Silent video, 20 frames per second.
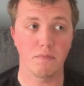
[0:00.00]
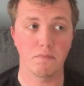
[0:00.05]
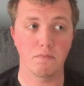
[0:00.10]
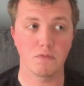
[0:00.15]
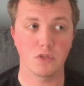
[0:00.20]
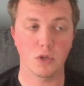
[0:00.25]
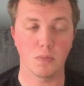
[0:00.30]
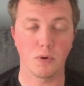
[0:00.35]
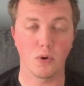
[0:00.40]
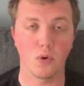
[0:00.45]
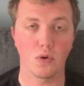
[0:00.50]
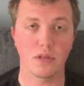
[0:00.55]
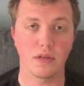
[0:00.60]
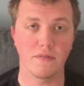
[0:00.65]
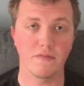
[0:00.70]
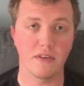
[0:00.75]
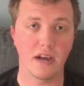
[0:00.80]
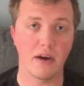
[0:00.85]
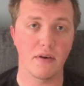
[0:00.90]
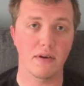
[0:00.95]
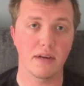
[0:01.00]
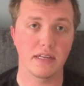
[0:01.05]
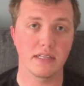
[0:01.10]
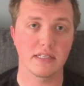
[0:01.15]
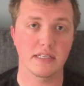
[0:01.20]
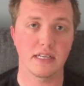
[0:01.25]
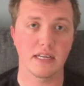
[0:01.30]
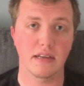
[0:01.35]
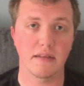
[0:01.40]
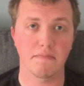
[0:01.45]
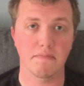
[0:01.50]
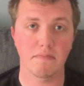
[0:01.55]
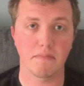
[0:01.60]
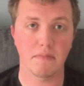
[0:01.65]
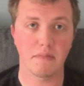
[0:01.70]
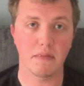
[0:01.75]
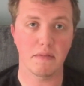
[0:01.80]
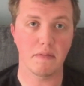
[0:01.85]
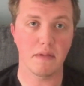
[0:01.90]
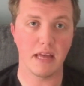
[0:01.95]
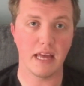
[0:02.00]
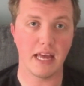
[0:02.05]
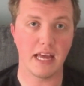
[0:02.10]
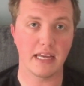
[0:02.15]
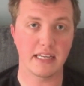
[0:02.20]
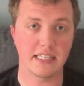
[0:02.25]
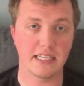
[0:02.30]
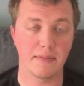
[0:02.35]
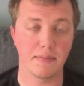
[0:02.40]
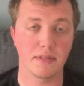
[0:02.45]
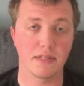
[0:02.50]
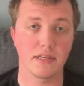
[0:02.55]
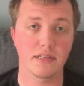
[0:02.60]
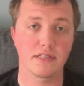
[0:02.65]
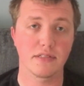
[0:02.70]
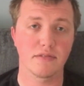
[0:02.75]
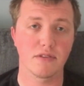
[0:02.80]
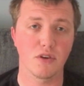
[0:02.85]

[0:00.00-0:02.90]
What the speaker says: supporting various exhibitors